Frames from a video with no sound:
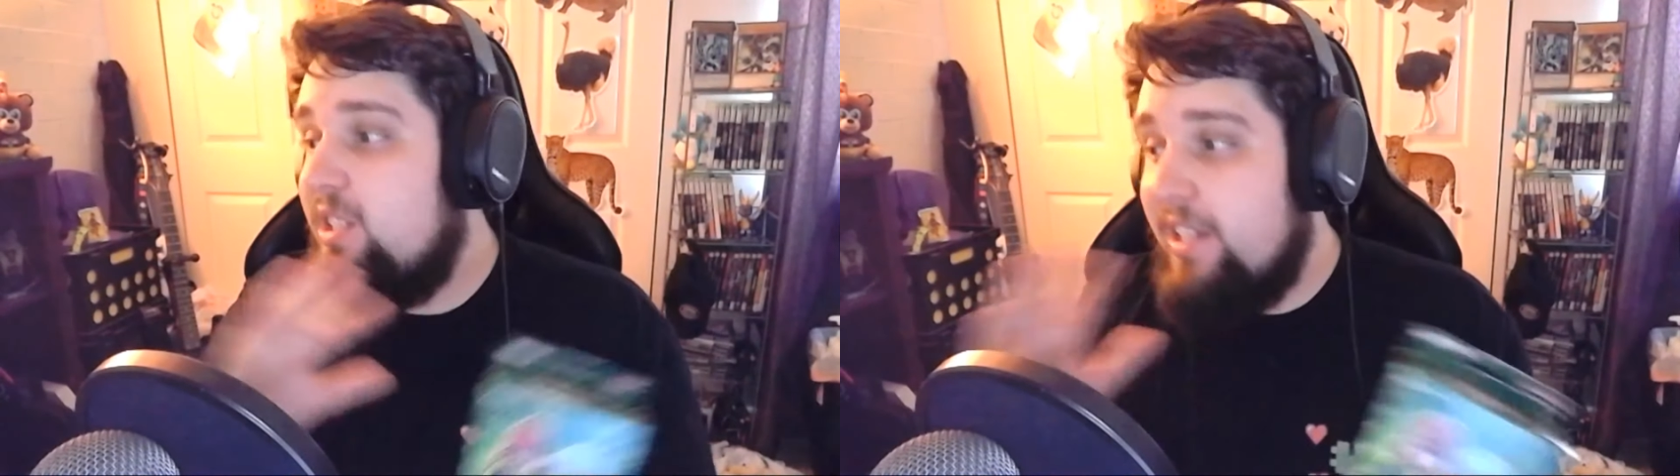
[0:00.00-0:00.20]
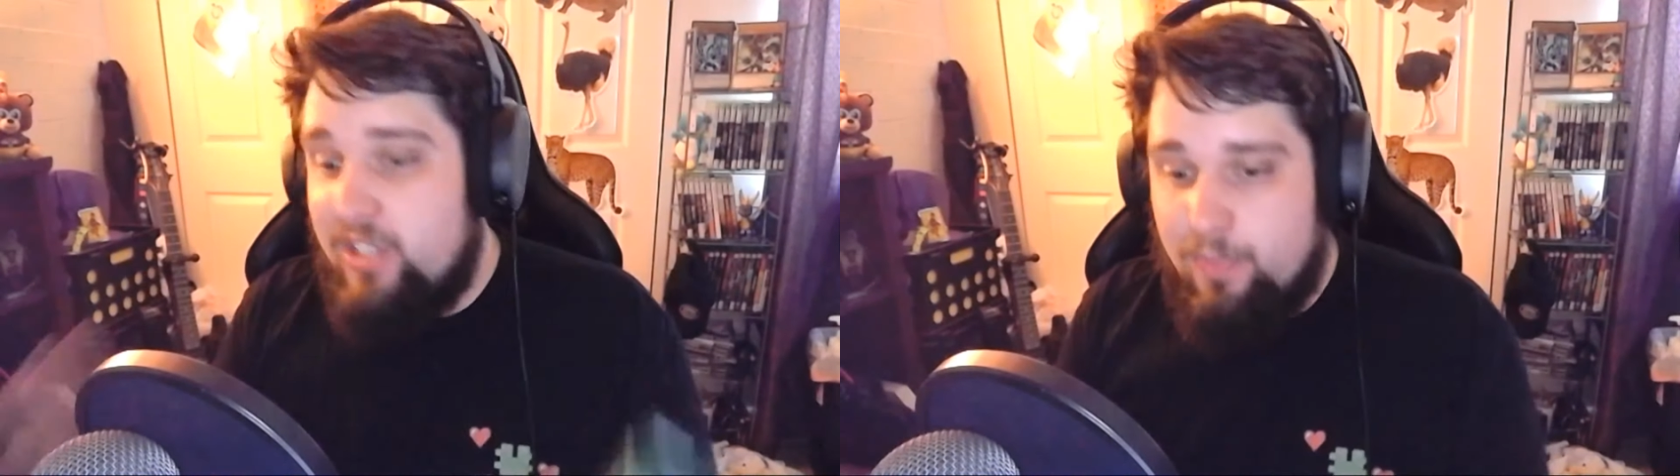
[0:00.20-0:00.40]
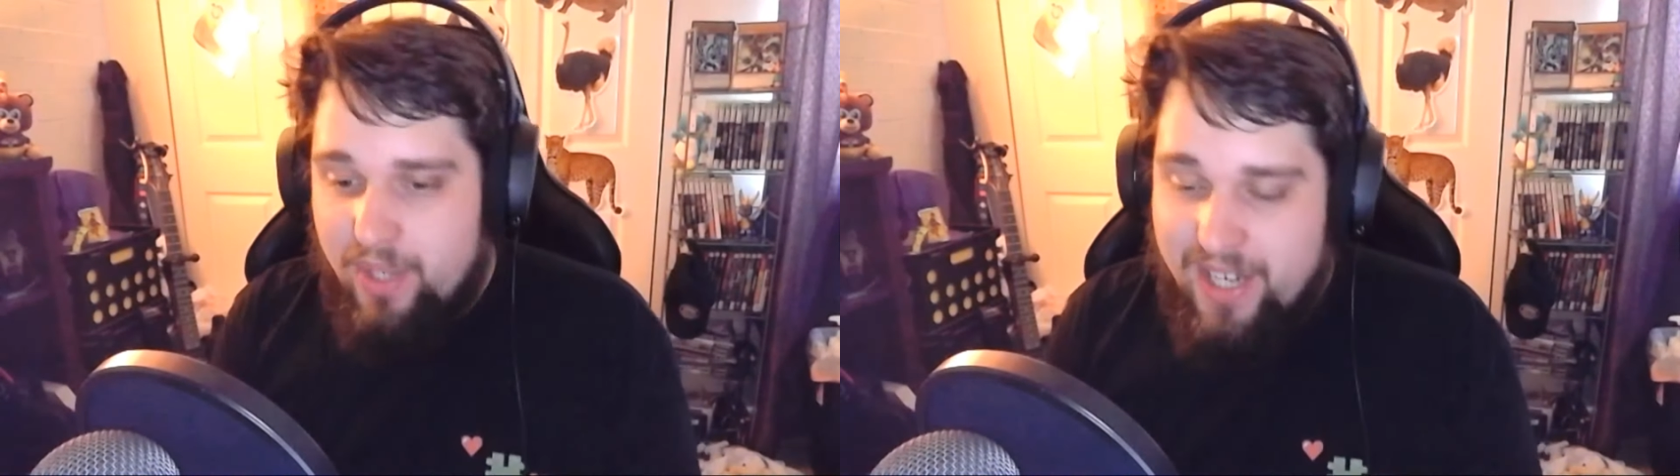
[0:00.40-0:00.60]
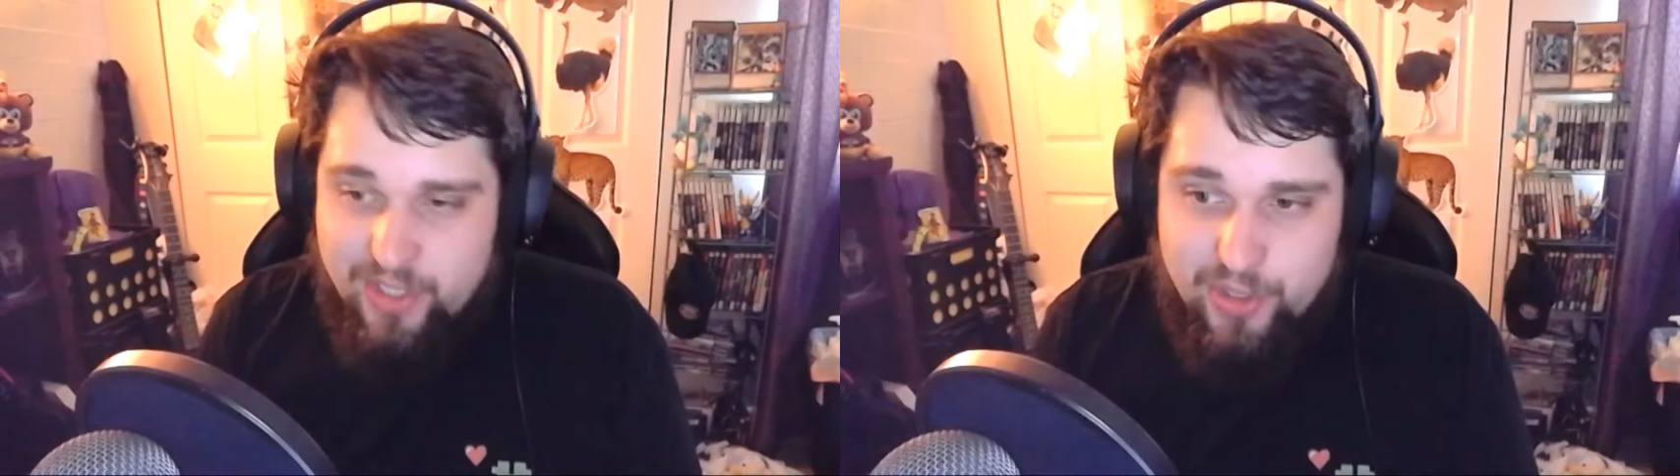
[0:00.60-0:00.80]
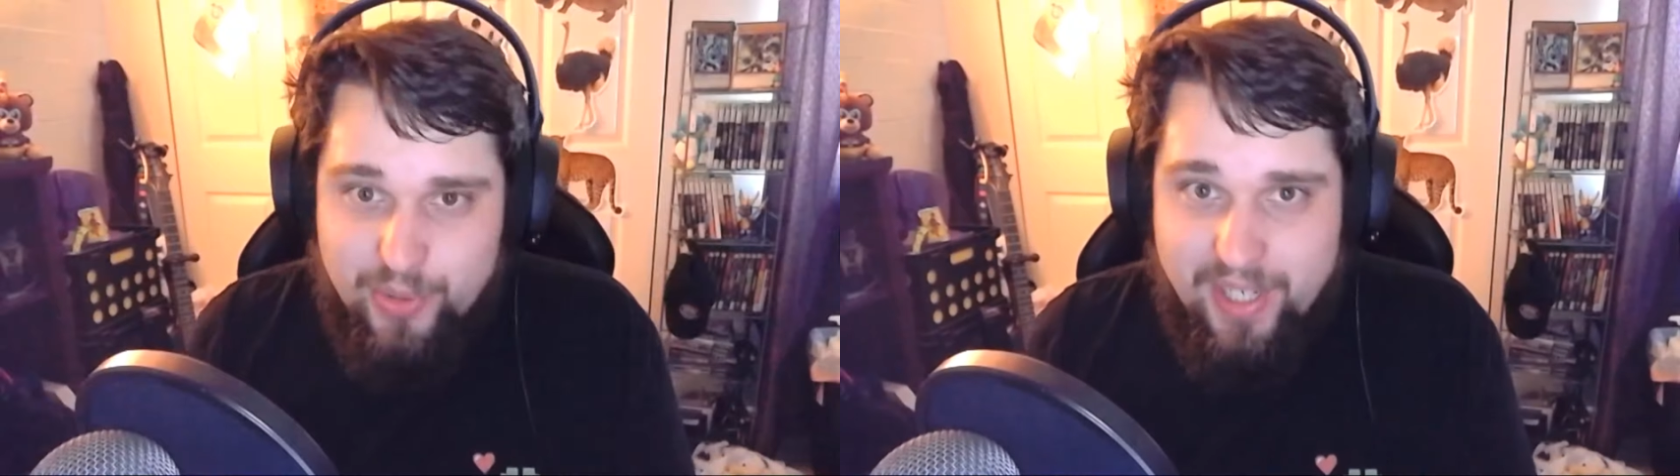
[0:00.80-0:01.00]
to be as
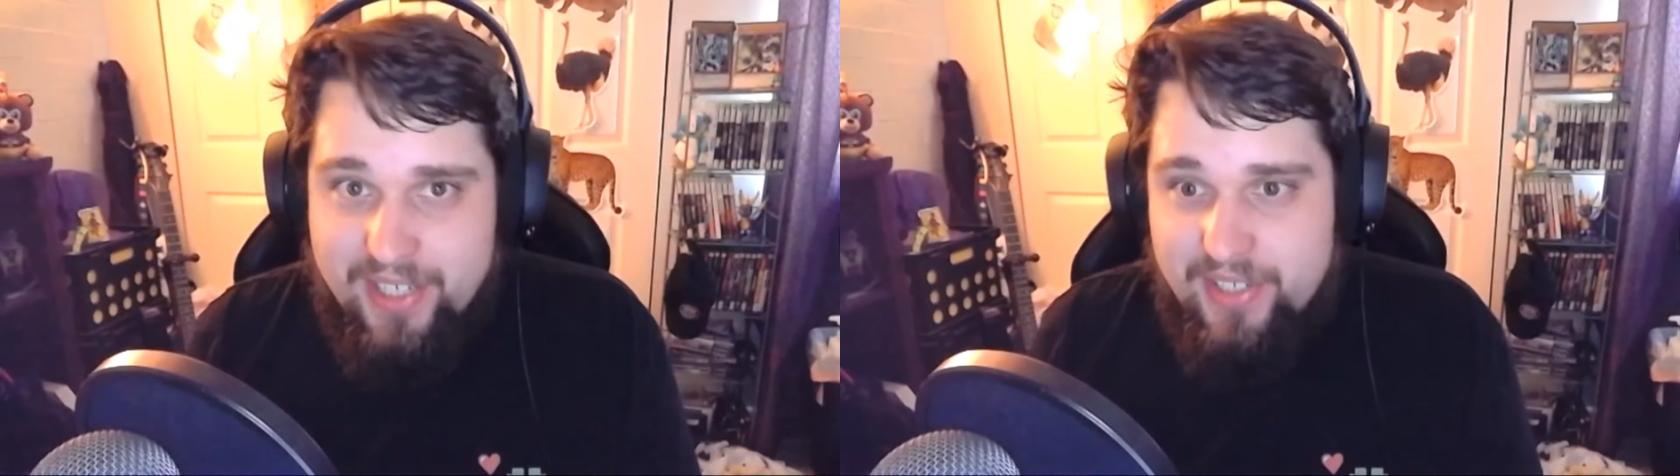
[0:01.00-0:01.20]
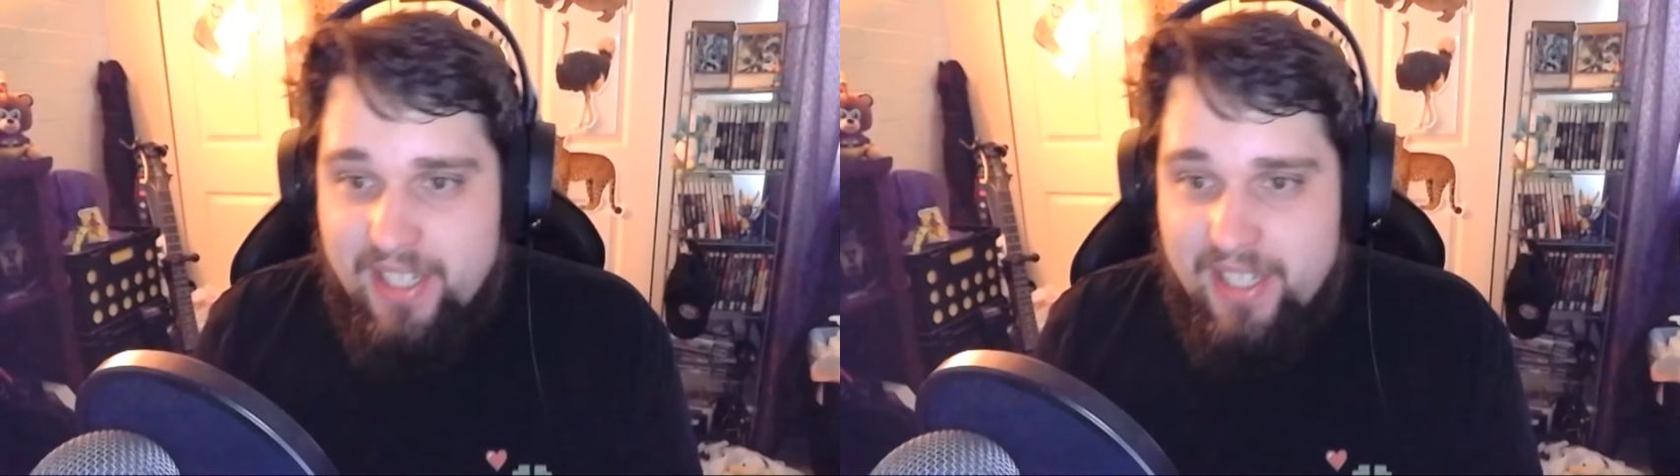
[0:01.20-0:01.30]
surprised as you guys.